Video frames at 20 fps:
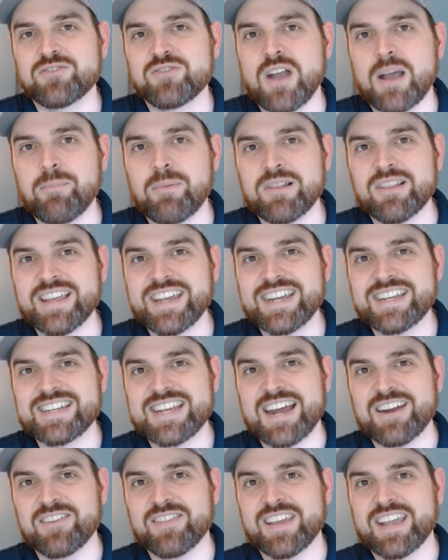Drop a link
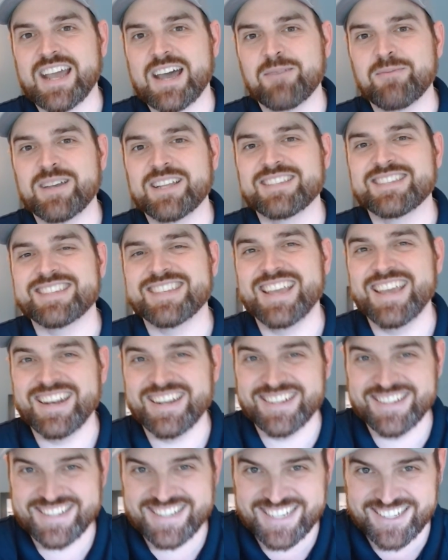down in the comments. And
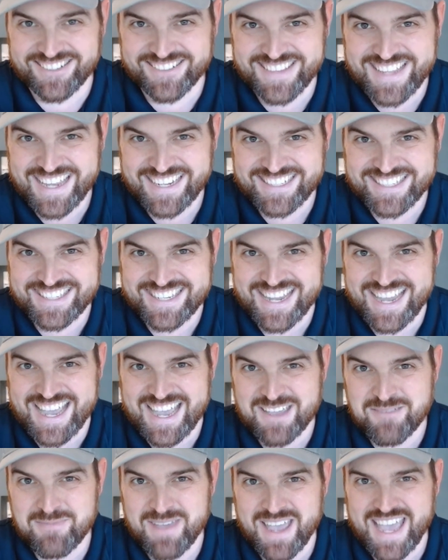until next
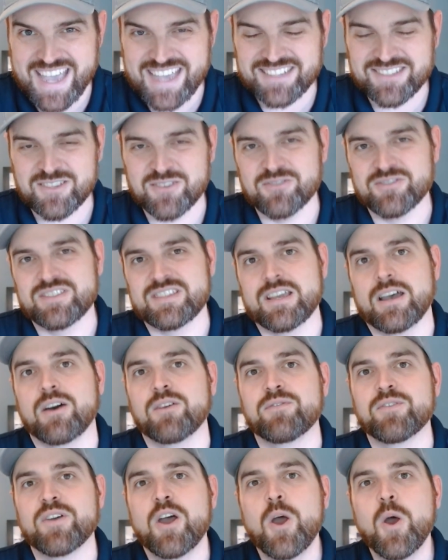time, ask
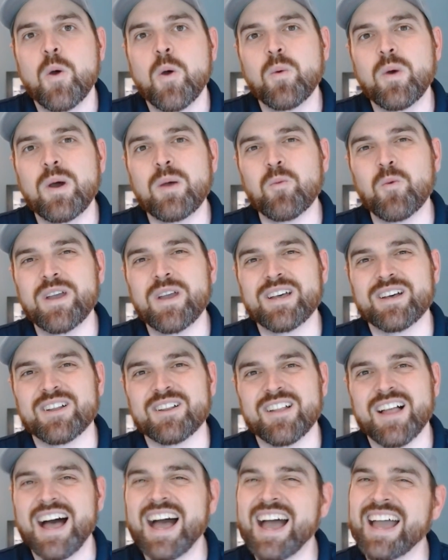yourself, what
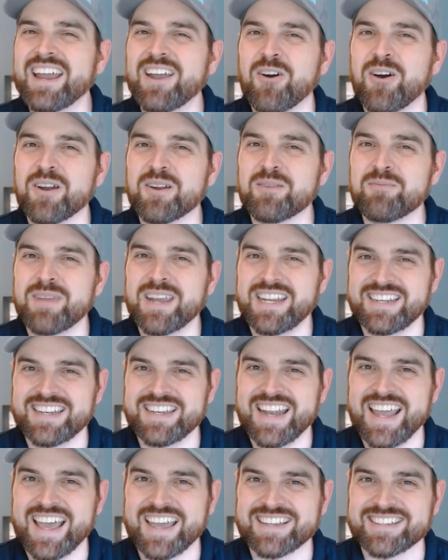will I automate
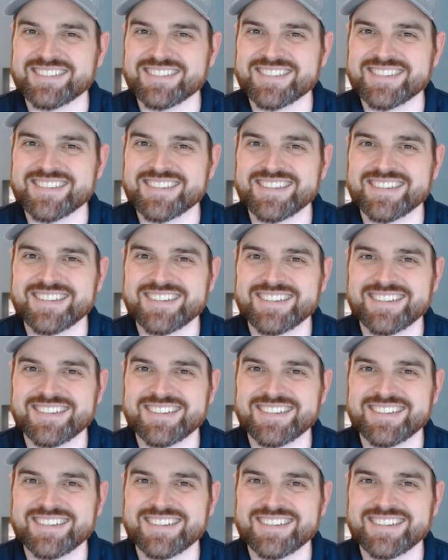next?